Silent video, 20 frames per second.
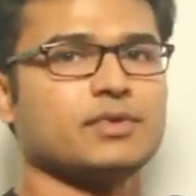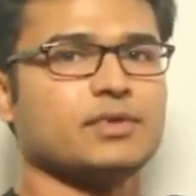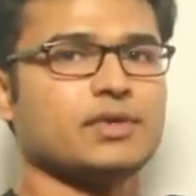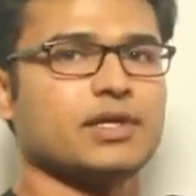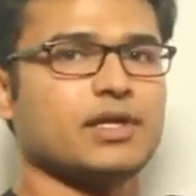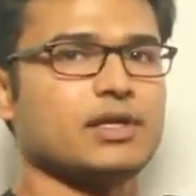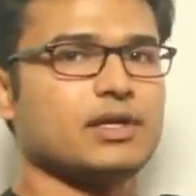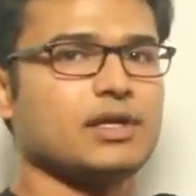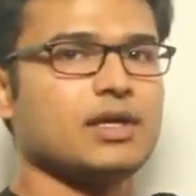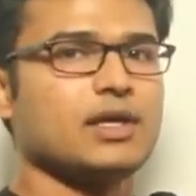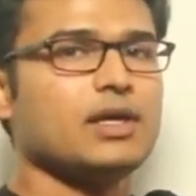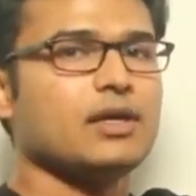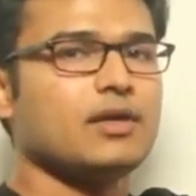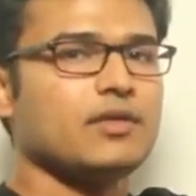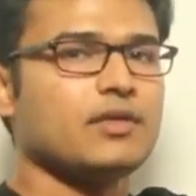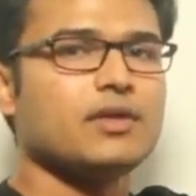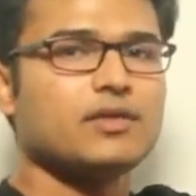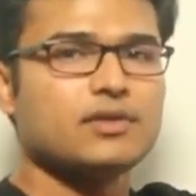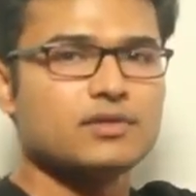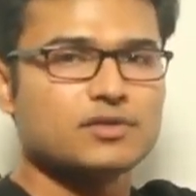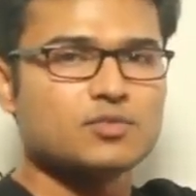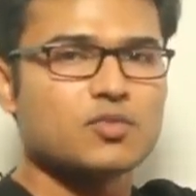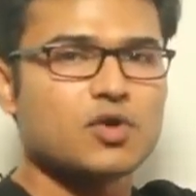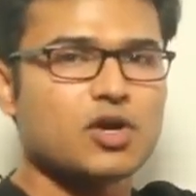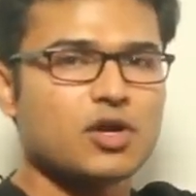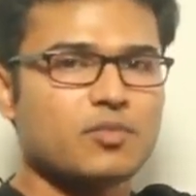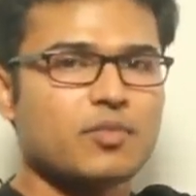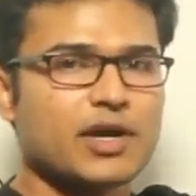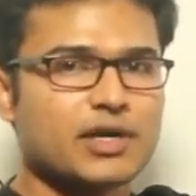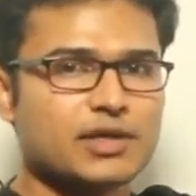right? Then
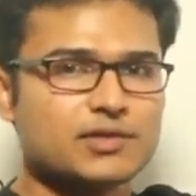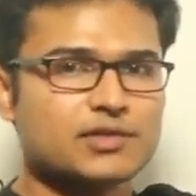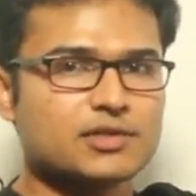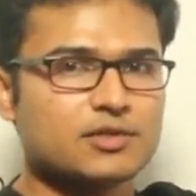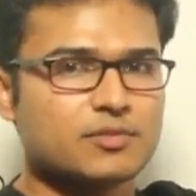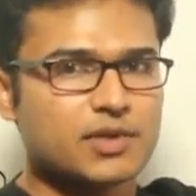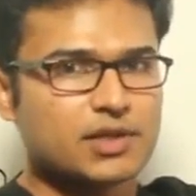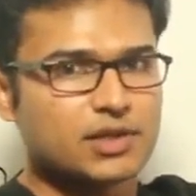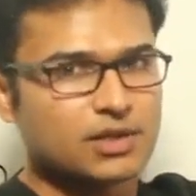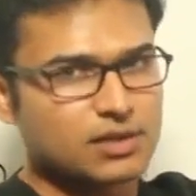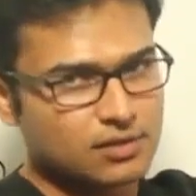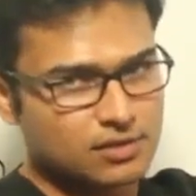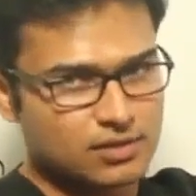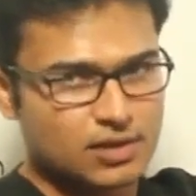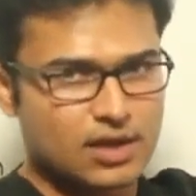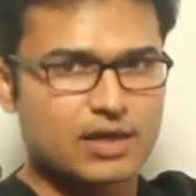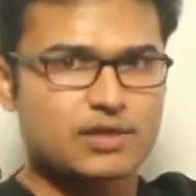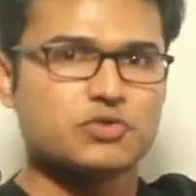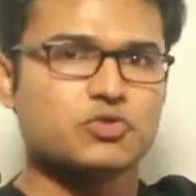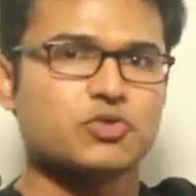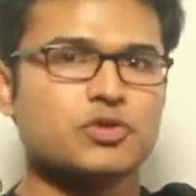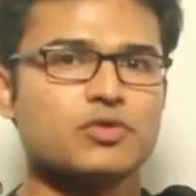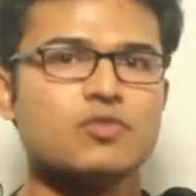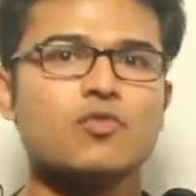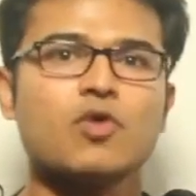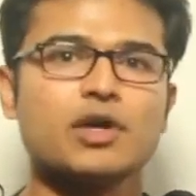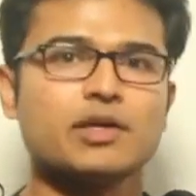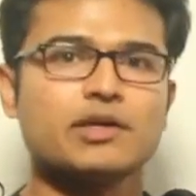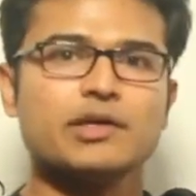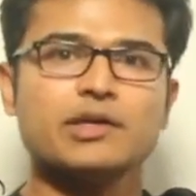small part is remaining. I'll show you
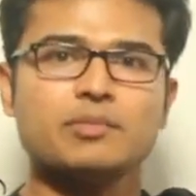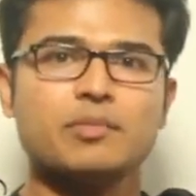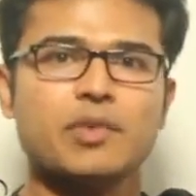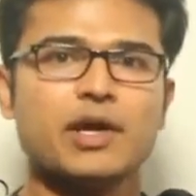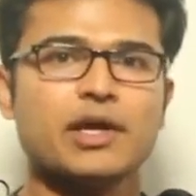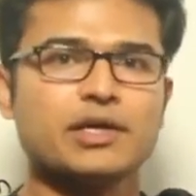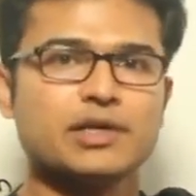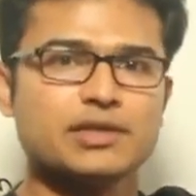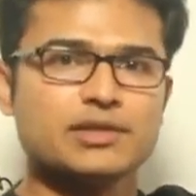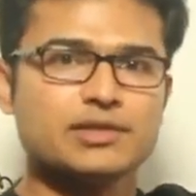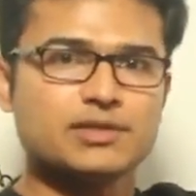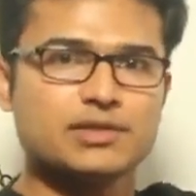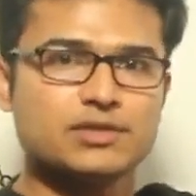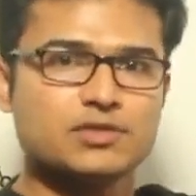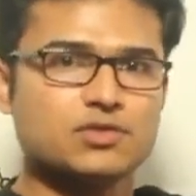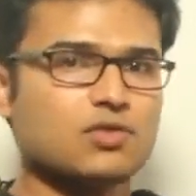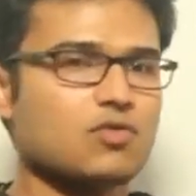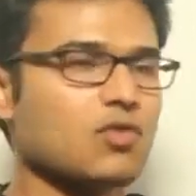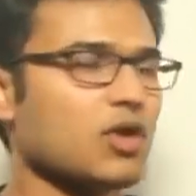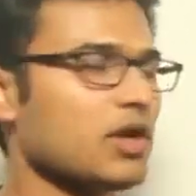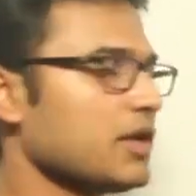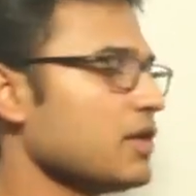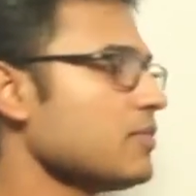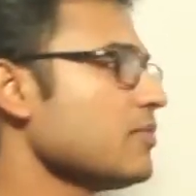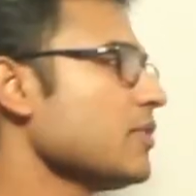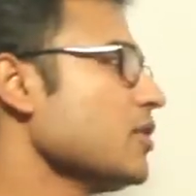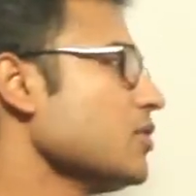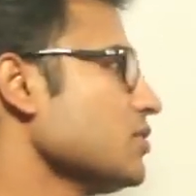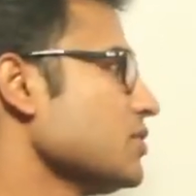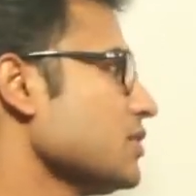what that part is. So what I
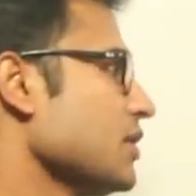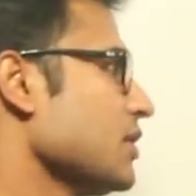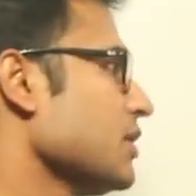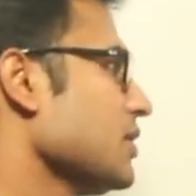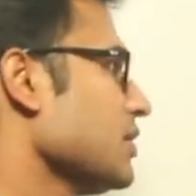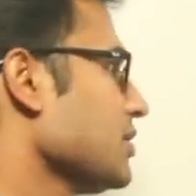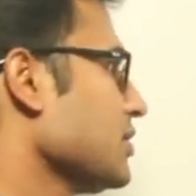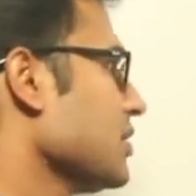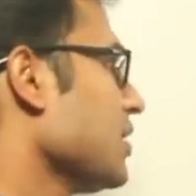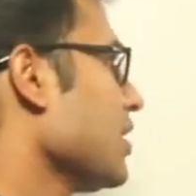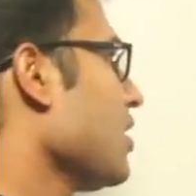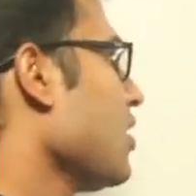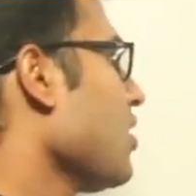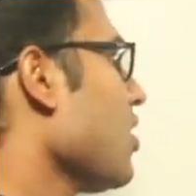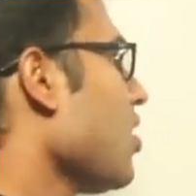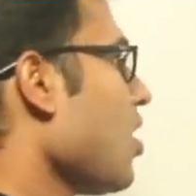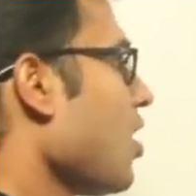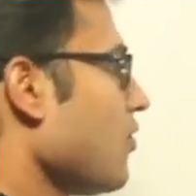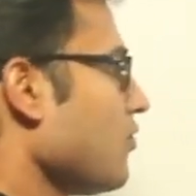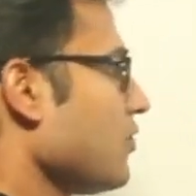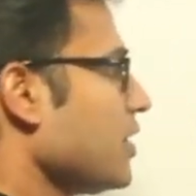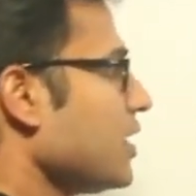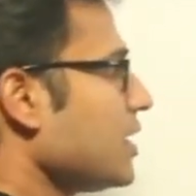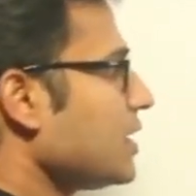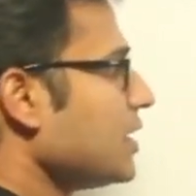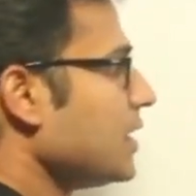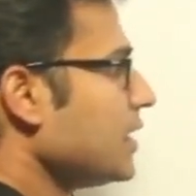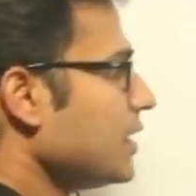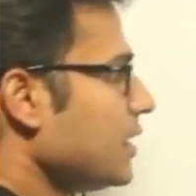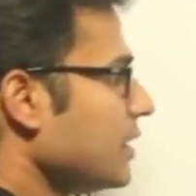mean to say is, after
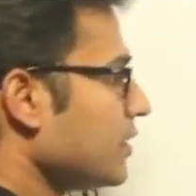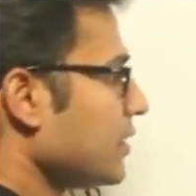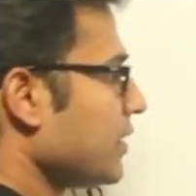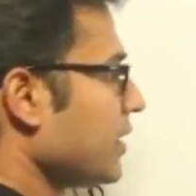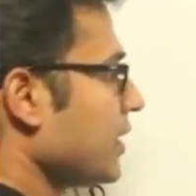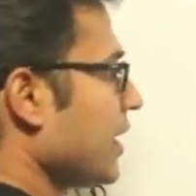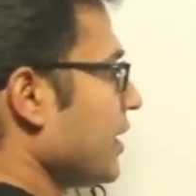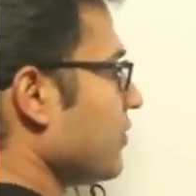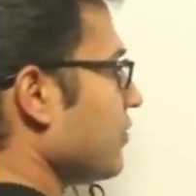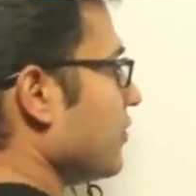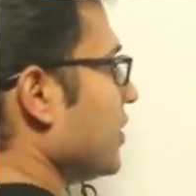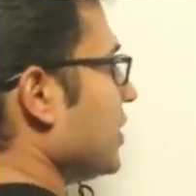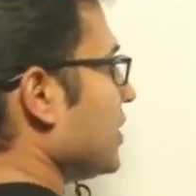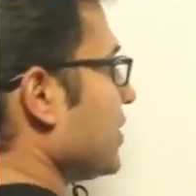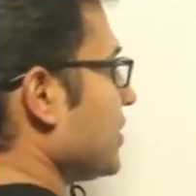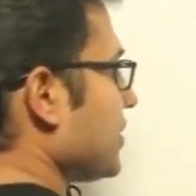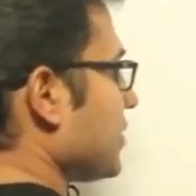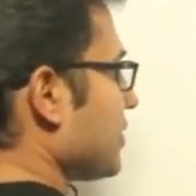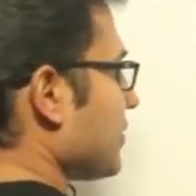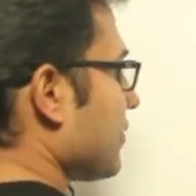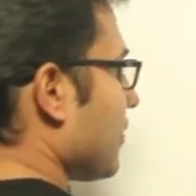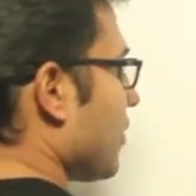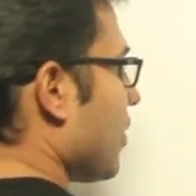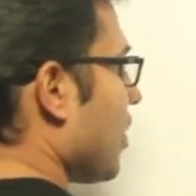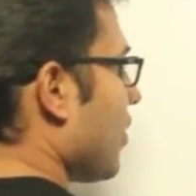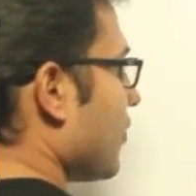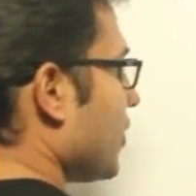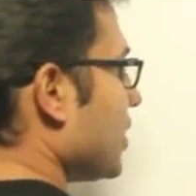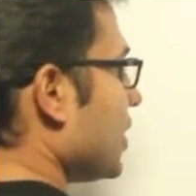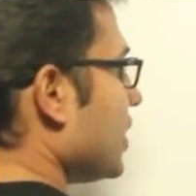deleting the entries,
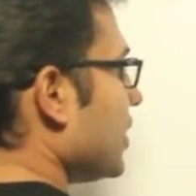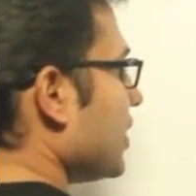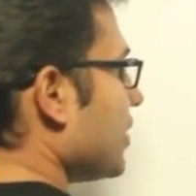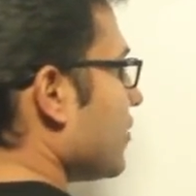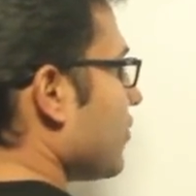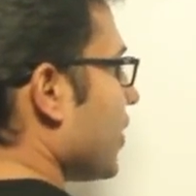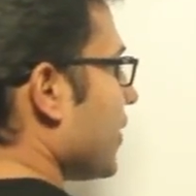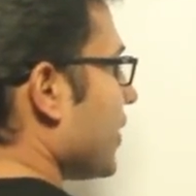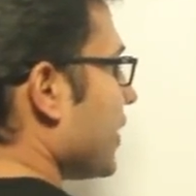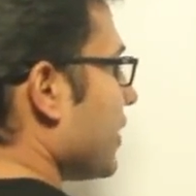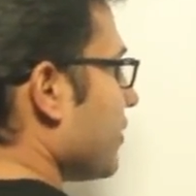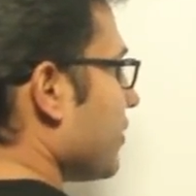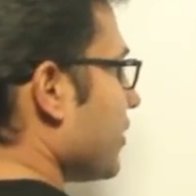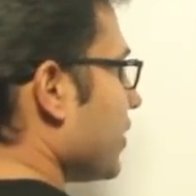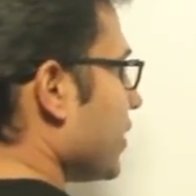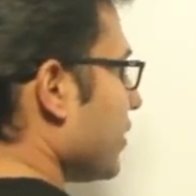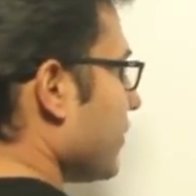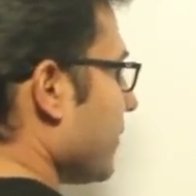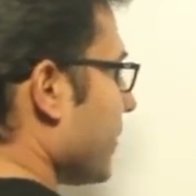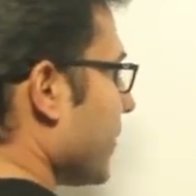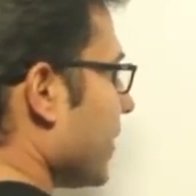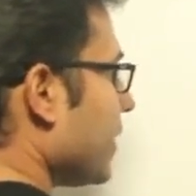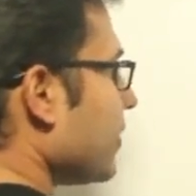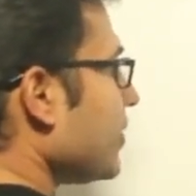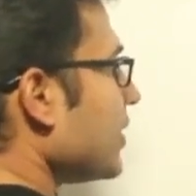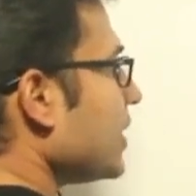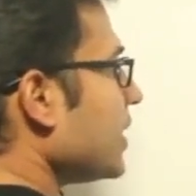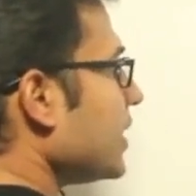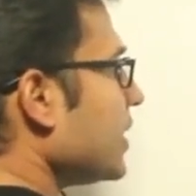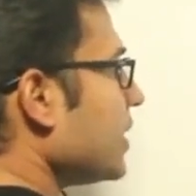after deleting one entry
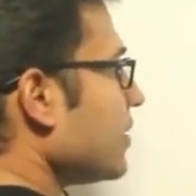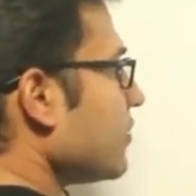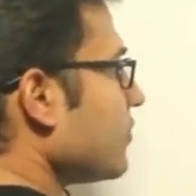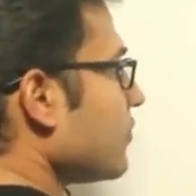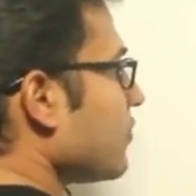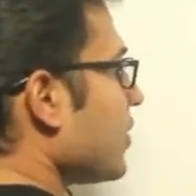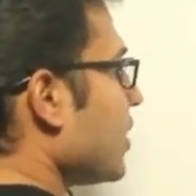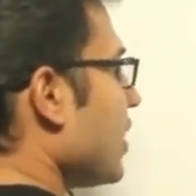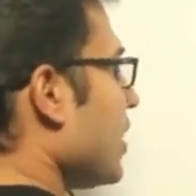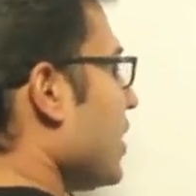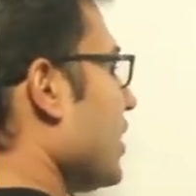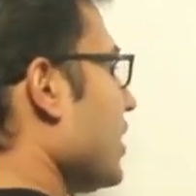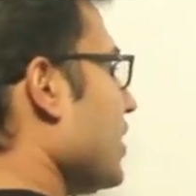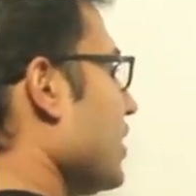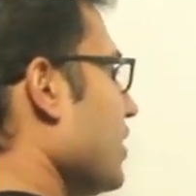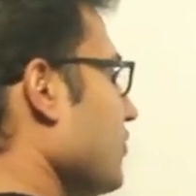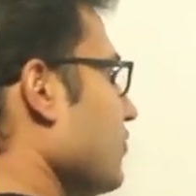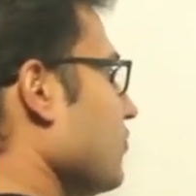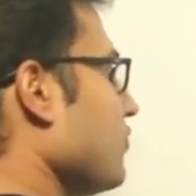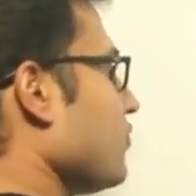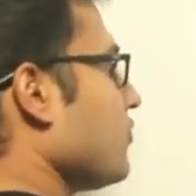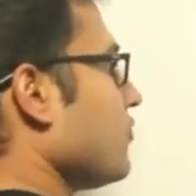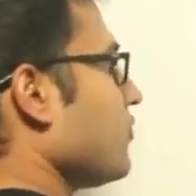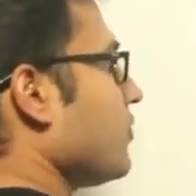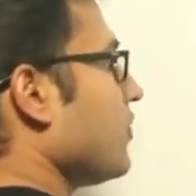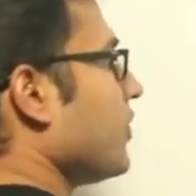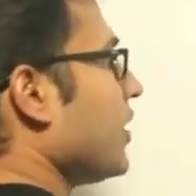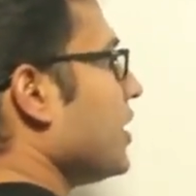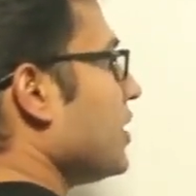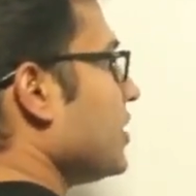in the leaf, if
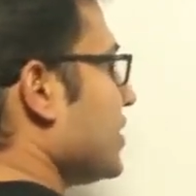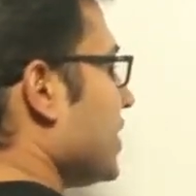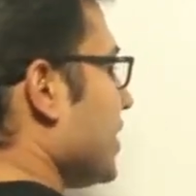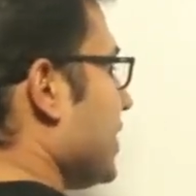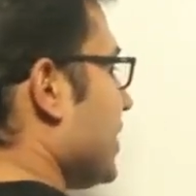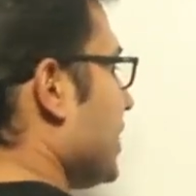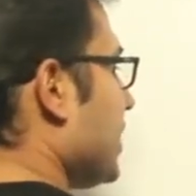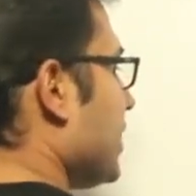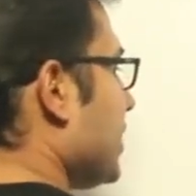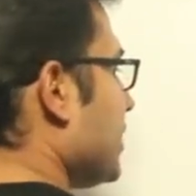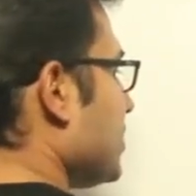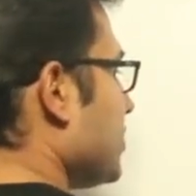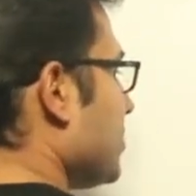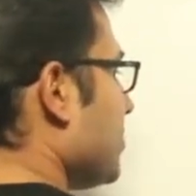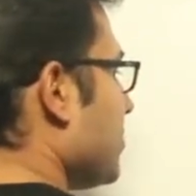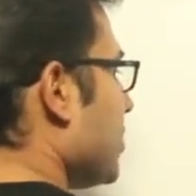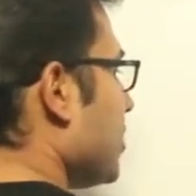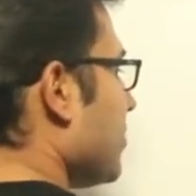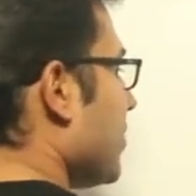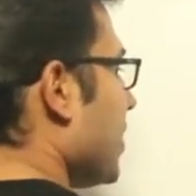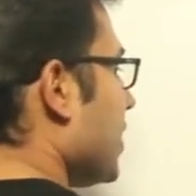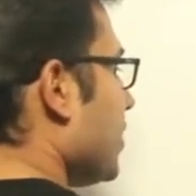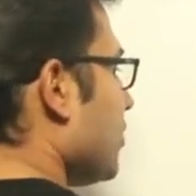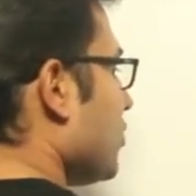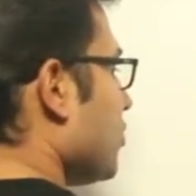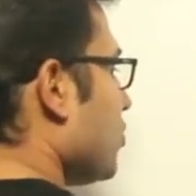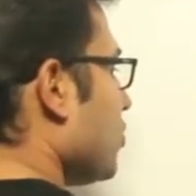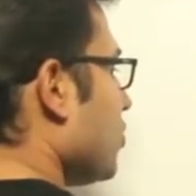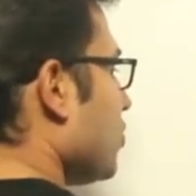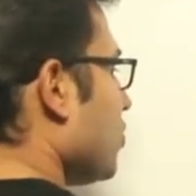there is at least p by
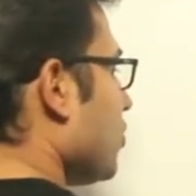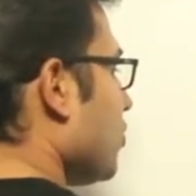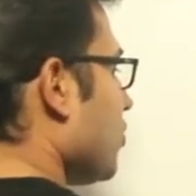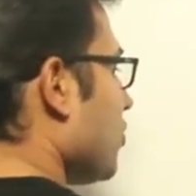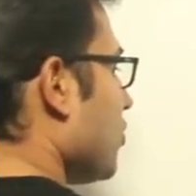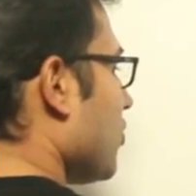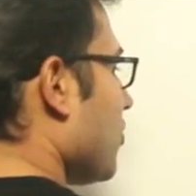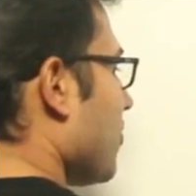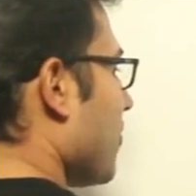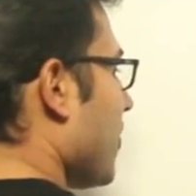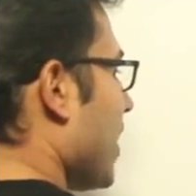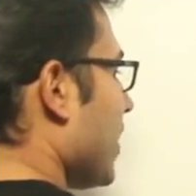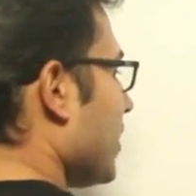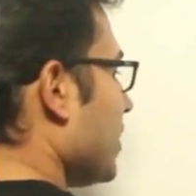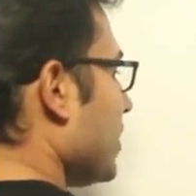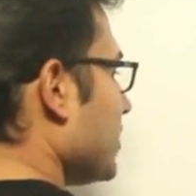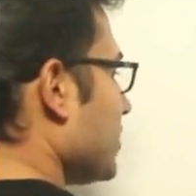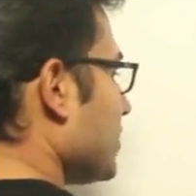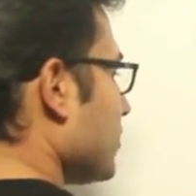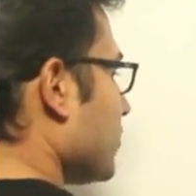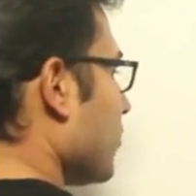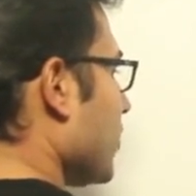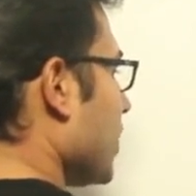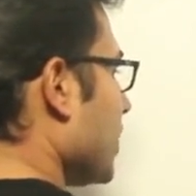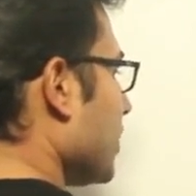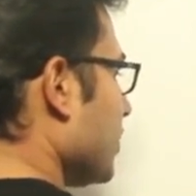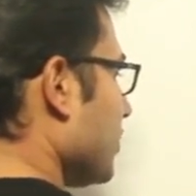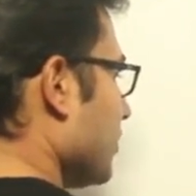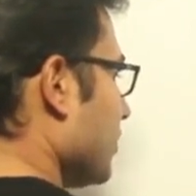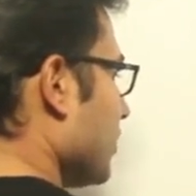2 minus
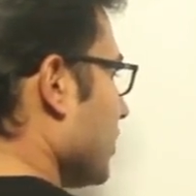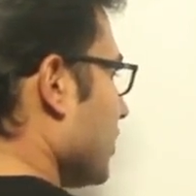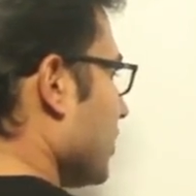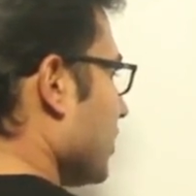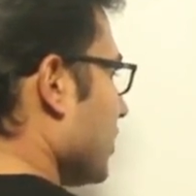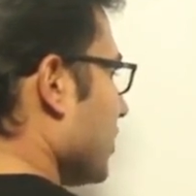1